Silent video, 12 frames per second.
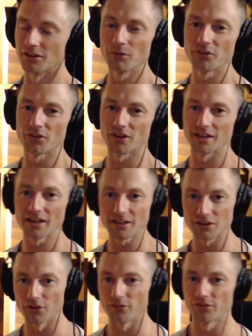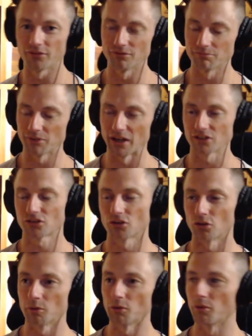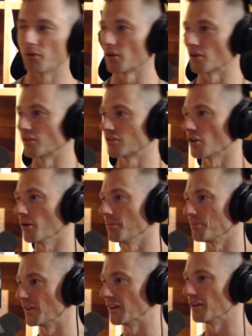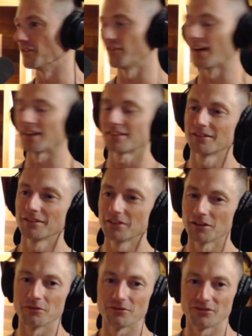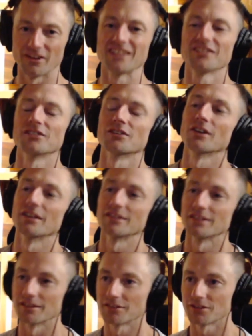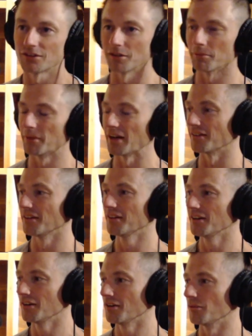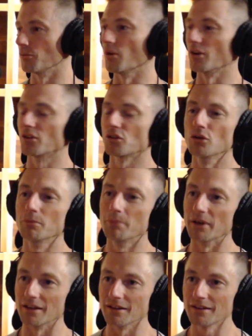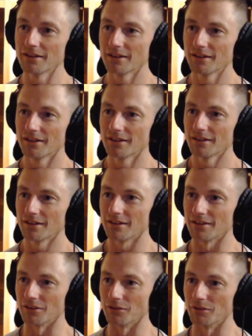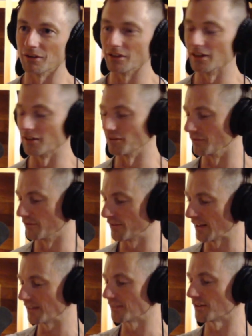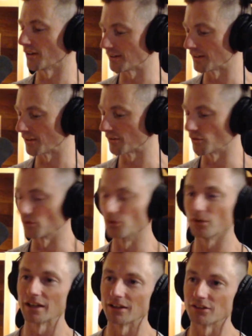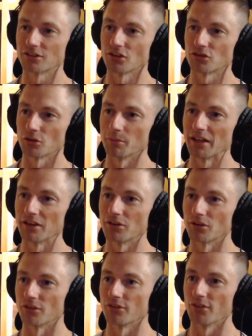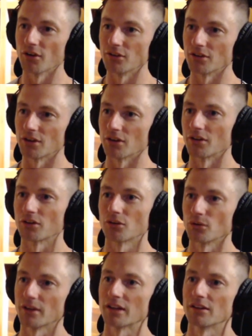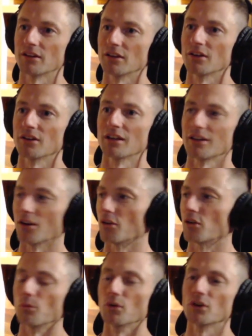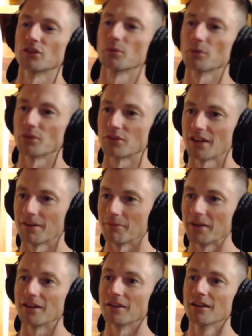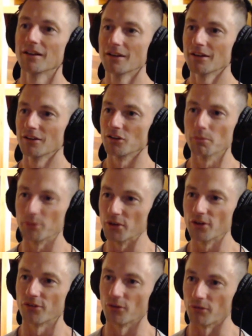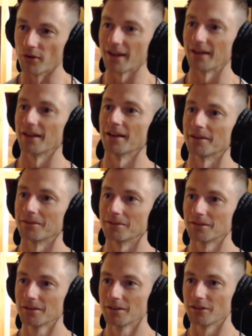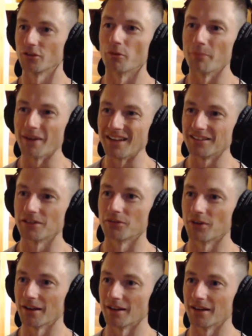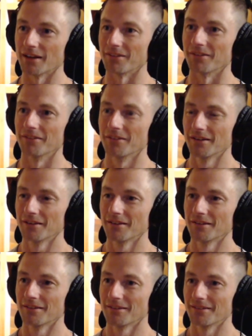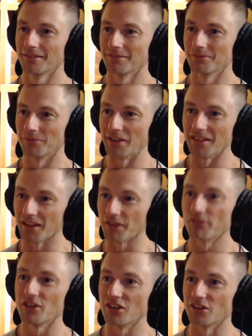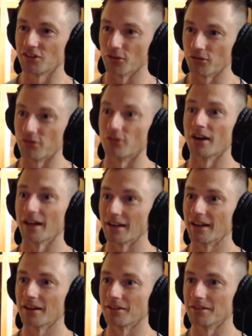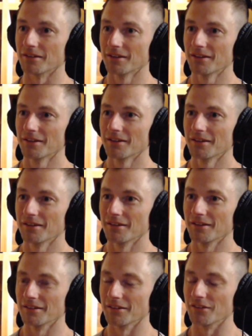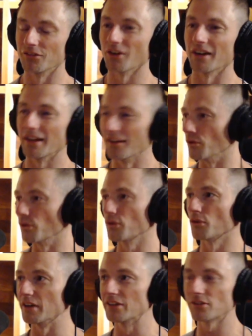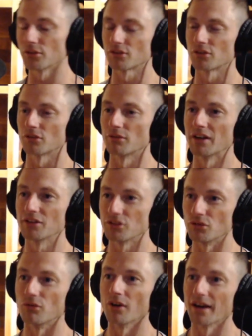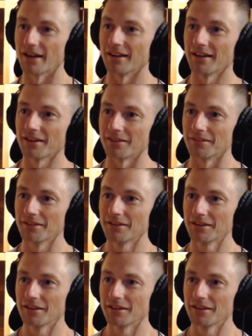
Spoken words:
We've got to let go of past trauma. We've got to stop, fantasizing, about what could be. And fantasizing through looking at social media on the phone and going, cool, that I'm going to work towards that. Man, you're beautiful right now. You're amazing right now. Be in love with yourself right now. You've got all the resources around you right now.